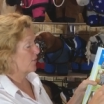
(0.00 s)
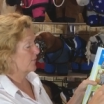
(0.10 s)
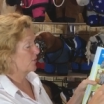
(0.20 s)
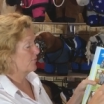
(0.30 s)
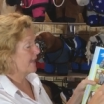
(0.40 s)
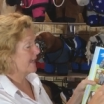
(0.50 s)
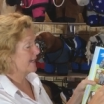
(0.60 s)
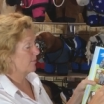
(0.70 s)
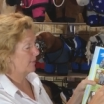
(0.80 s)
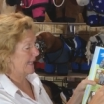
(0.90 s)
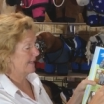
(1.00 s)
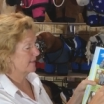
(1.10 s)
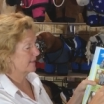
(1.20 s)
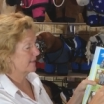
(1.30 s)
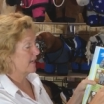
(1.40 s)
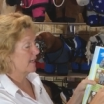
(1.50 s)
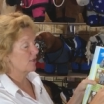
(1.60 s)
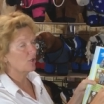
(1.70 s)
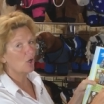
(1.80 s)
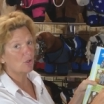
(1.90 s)
of grain plants,
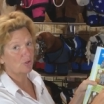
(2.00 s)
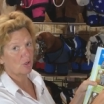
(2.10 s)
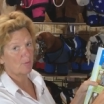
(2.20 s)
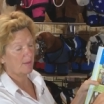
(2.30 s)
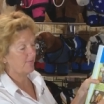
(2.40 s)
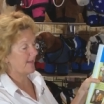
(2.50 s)
can also be